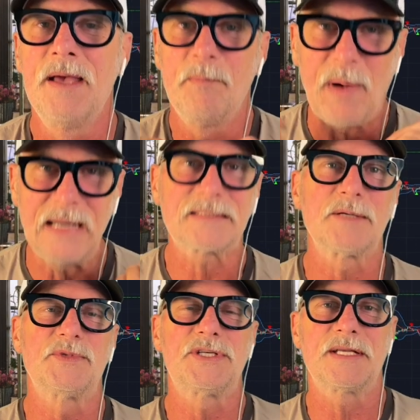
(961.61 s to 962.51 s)
Buy
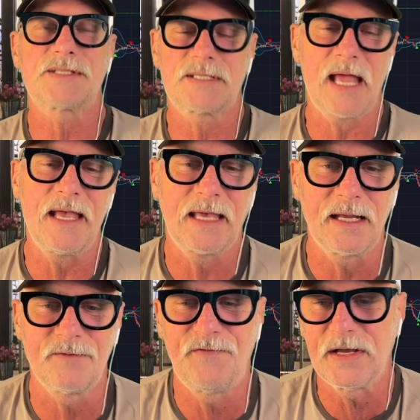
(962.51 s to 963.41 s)
some shit, stake
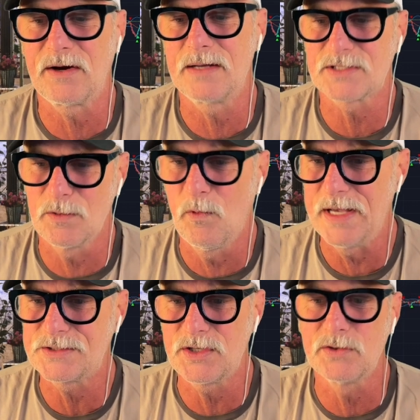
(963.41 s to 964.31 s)
it, figure out some ways to use